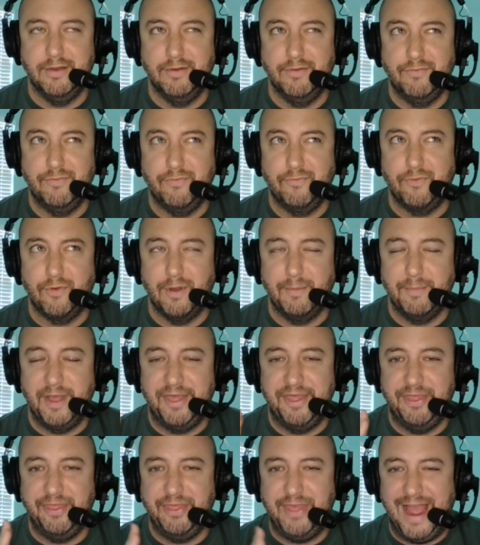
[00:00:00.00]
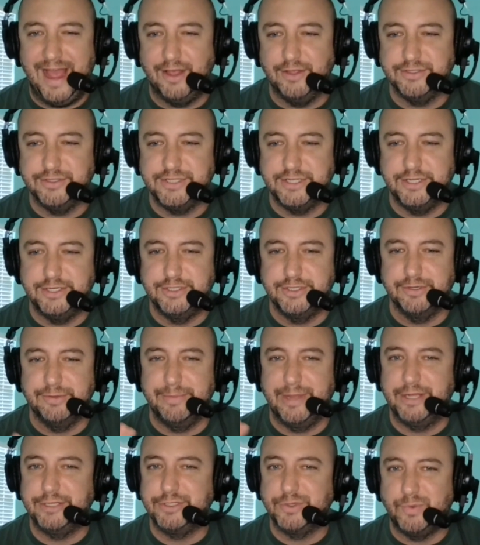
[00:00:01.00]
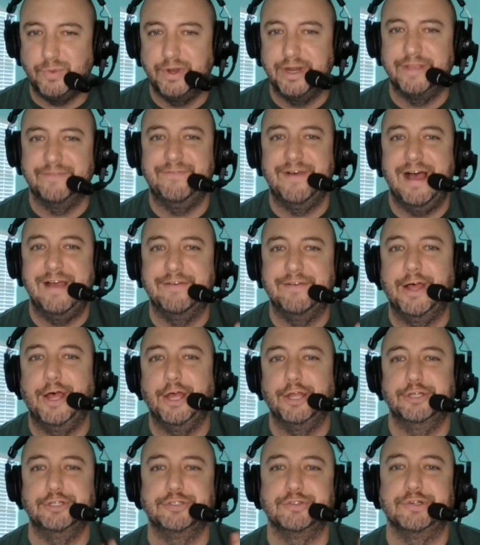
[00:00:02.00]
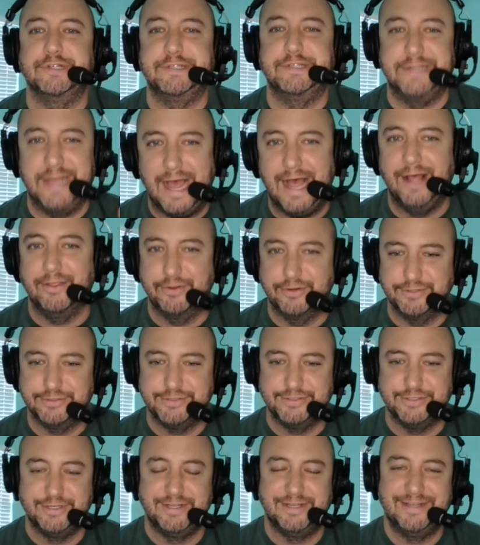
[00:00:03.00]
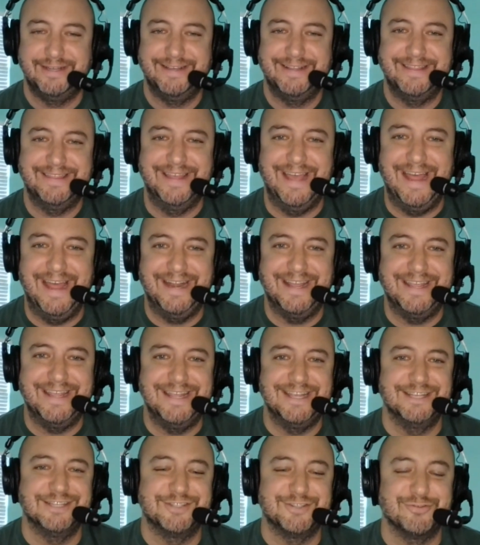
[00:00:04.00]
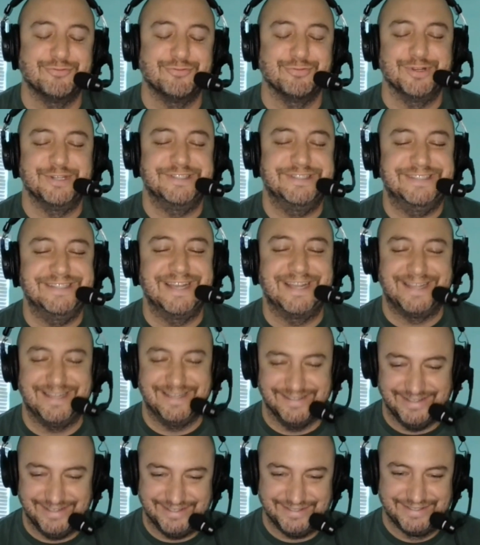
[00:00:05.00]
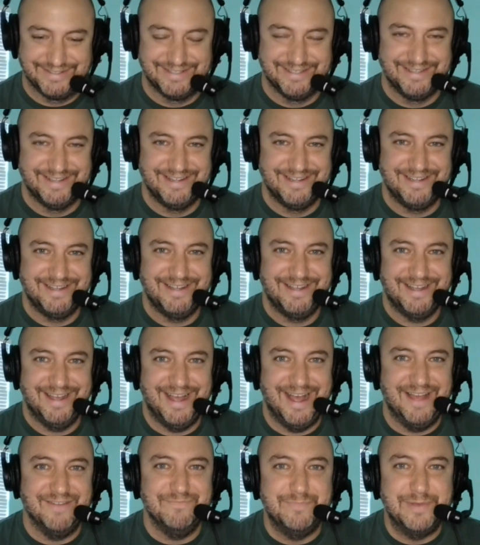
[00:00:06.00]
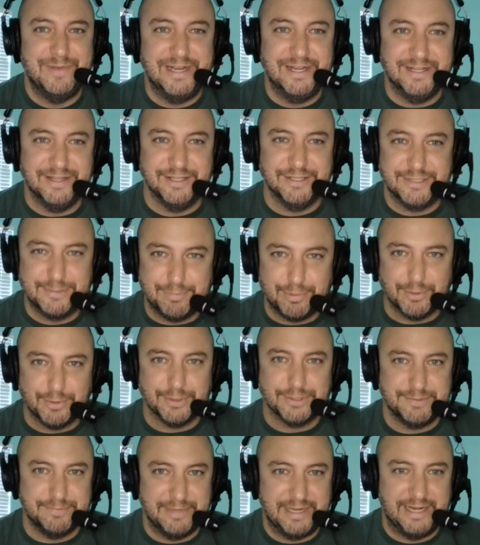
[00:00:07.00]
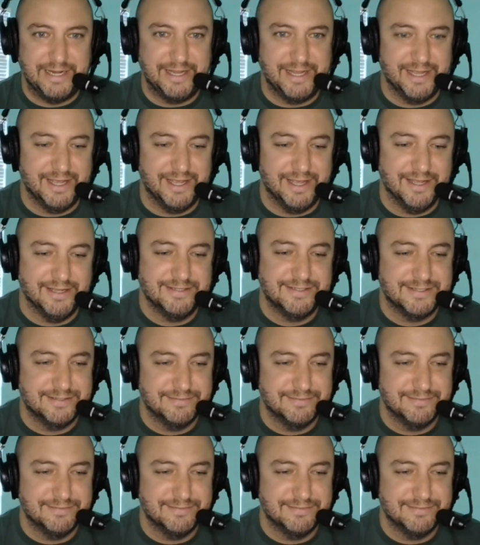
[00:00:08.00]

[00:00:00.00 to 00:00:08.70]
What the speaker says: from $1,000 to about $2,500. That is ridiculous. I've been in the sports media